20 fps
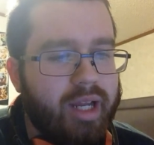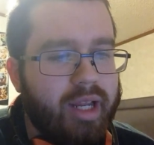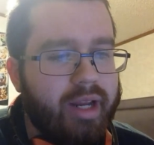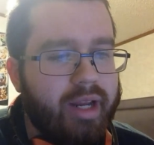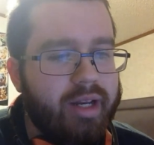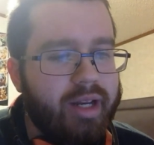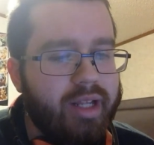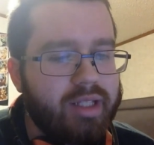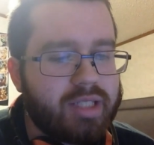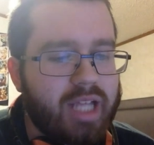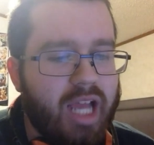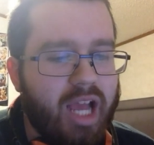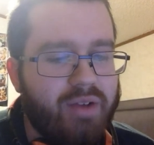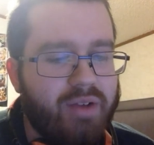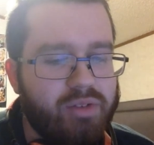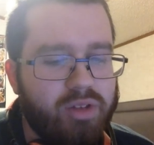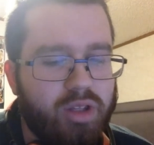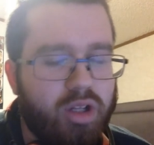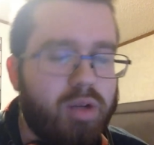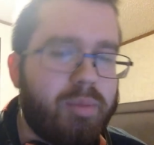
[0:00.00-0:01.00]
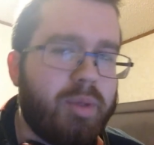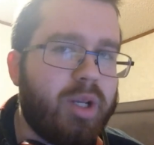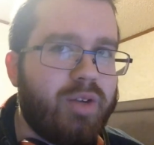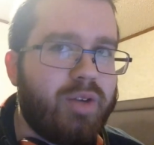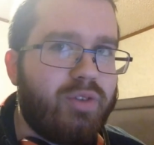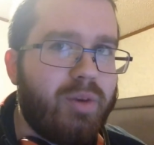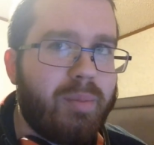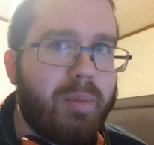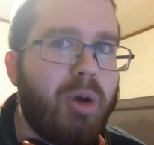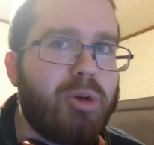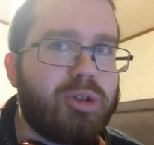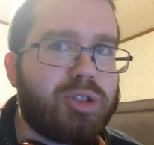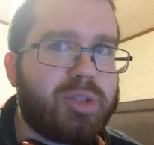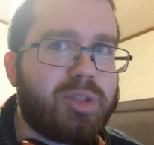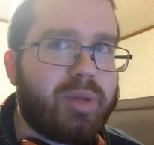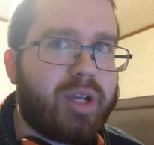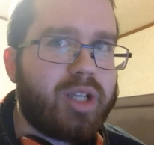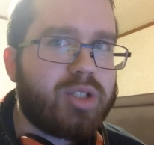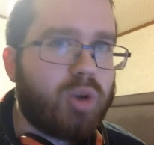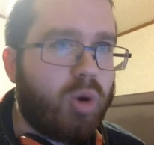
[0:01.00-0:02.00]
It needs to have a little bit of
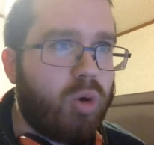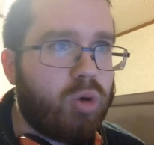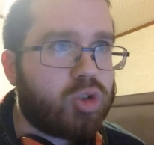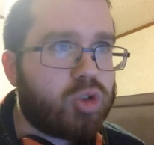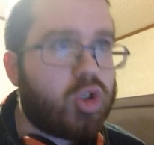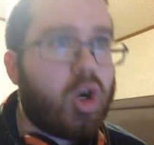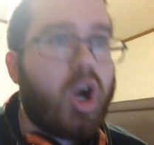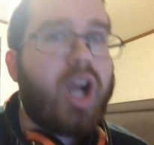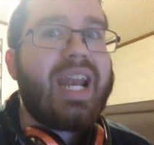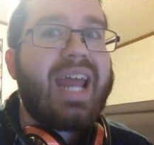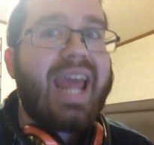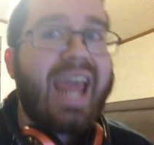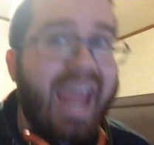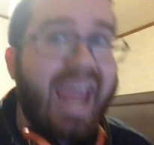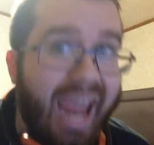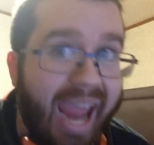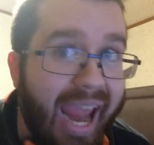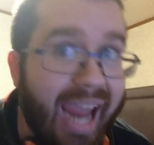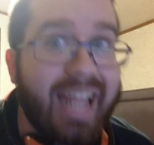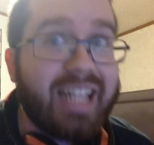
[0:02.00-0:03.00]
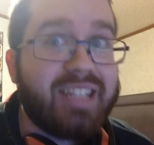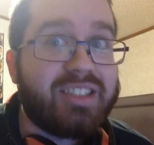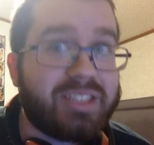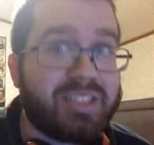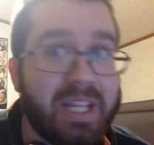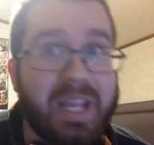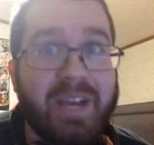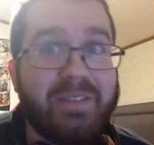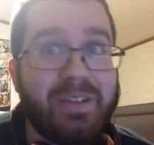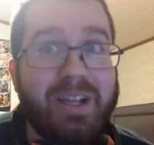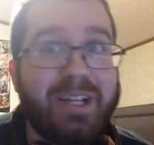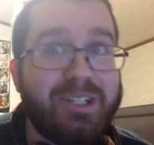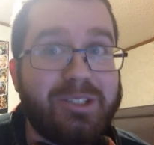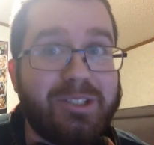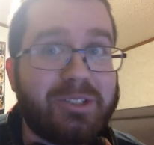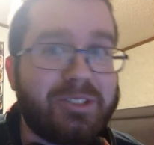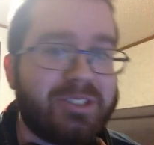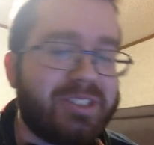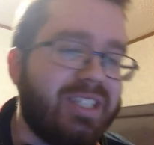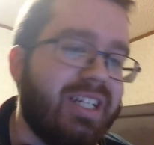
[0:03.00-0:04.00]
emotion, because Ultron hates the
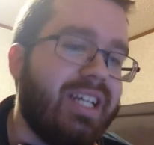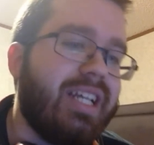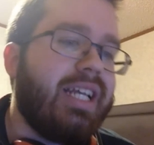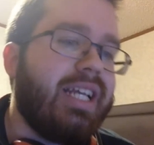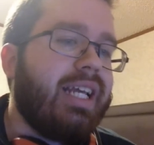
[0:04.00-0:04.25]
Avengers.